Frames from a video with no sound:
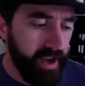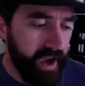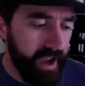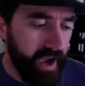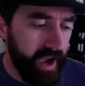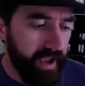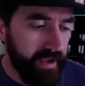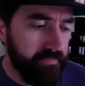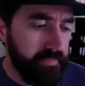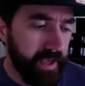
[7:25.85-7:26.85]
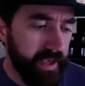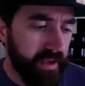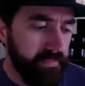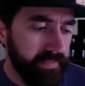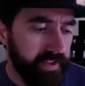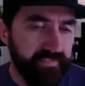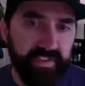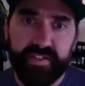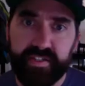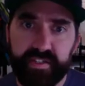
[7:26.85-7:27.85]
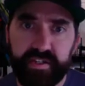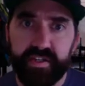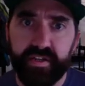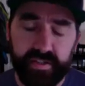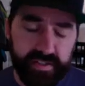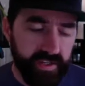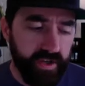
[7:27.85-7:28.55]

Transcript: I became convinced to